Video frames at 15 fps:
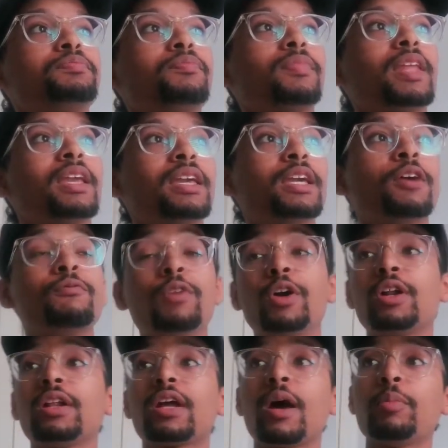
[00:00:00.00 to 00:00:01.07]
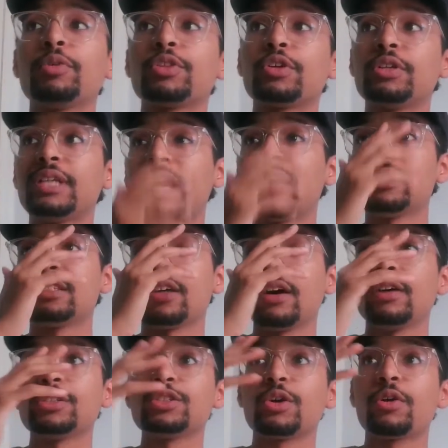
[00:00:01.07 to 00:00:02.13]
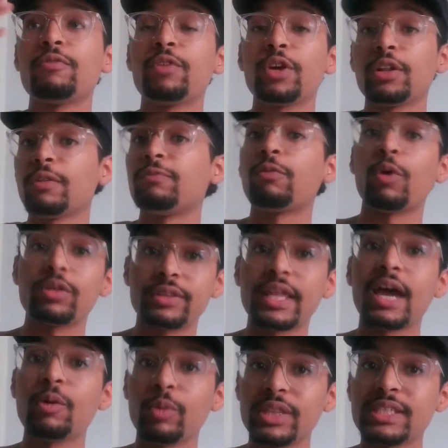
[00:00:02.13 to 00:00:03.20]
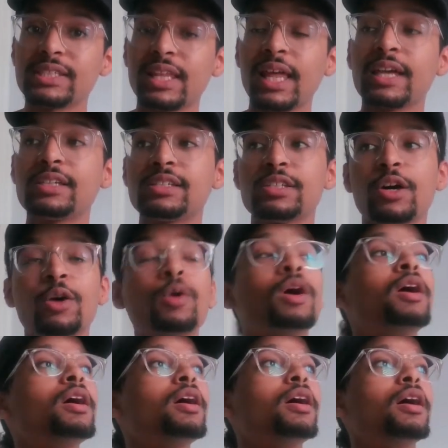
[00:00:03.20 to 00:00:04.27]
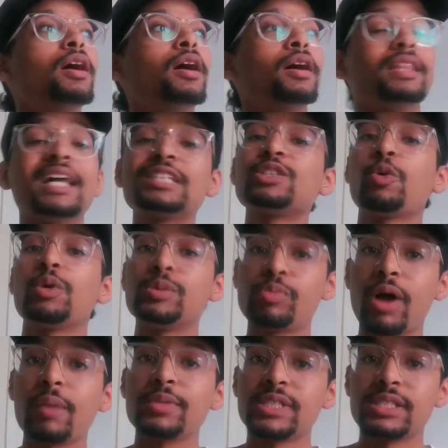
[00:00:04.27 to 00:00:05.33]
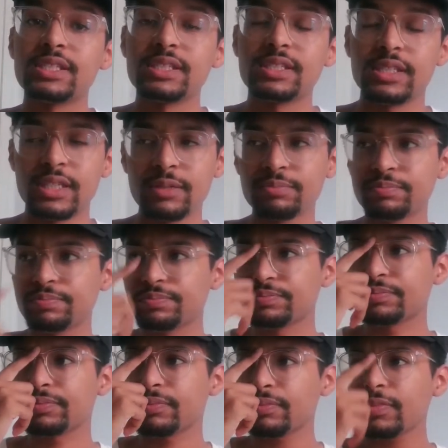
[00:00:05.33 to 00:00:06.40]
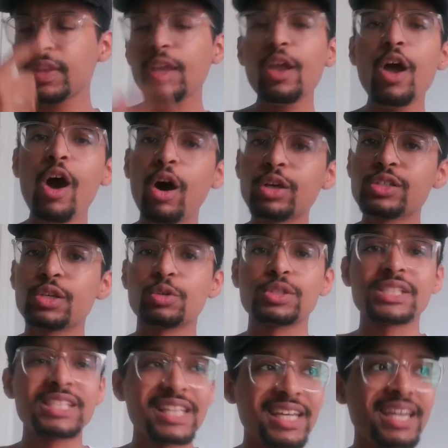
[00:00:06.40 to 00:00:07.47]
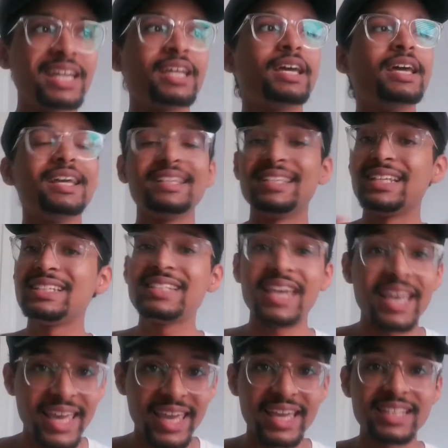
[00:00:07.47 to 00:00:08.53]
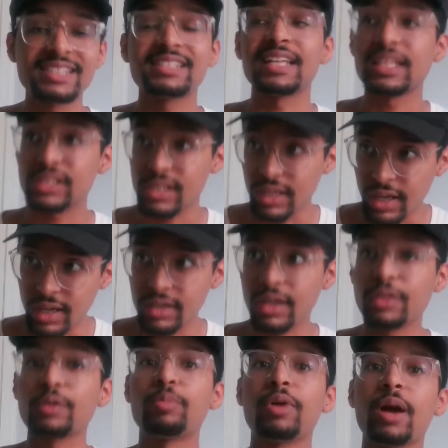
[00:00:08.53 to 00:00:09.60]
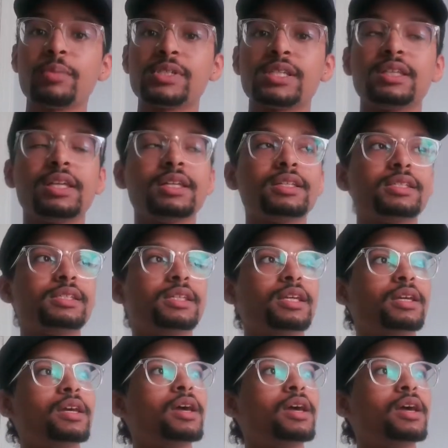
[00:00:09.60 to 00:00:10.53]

He converted a couple third downs, also converted a 4th down with his legs. So that's always promising to see. Also slid, didn't take hits. That's another promising thing to see.